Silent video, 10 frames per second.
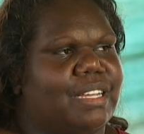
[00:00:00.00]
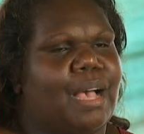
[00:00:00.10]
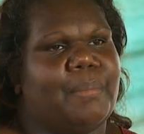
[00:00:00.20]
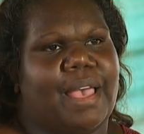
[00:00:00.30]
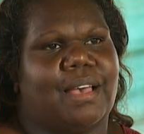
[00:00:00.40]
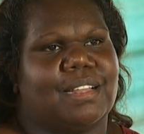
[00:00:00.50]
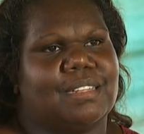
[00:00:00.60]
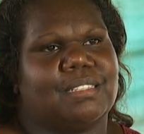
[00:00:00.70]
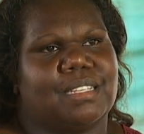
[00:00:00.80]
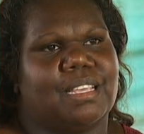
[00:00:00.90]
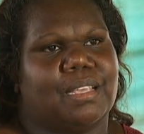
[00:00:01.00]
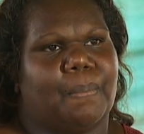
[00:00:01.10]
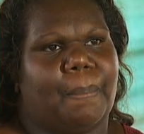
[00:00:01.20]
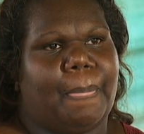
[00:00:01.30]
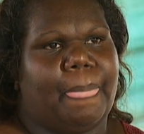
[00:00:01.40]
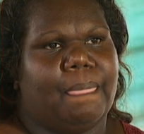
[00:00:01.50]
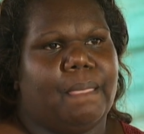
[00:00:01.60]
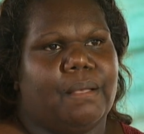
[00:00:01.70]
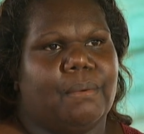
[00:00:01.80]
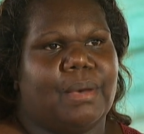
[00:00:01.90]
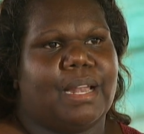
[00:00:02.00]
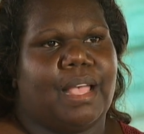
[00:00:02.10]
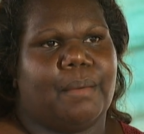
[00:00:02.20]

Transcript: come out and see what our